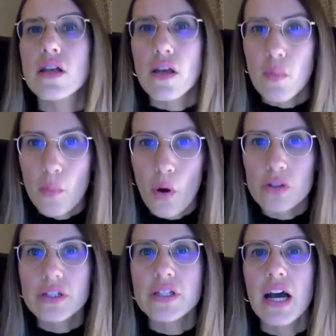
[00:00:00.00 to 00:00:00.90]

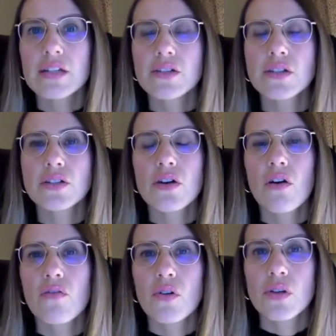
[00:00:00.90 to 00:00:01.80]
important countries
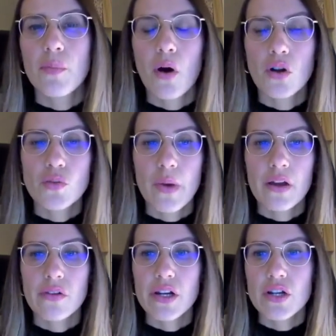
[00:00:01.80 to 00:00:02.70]
of the Polish
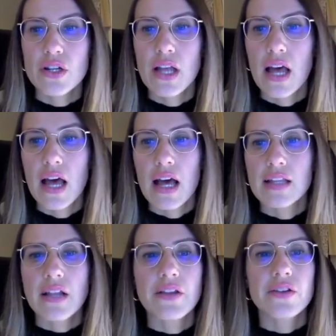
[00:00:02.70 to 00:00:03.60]
migration,
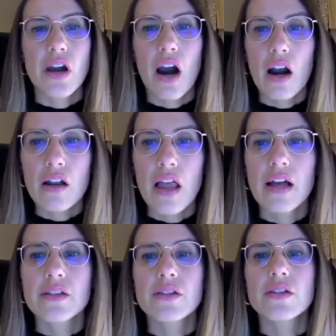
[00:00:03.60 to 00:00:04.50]
that is
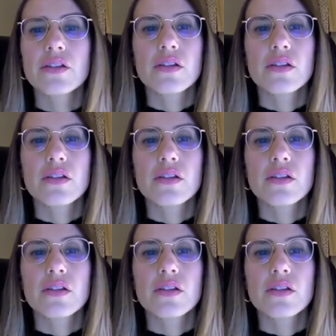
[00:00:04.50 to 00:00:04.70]
Ireland,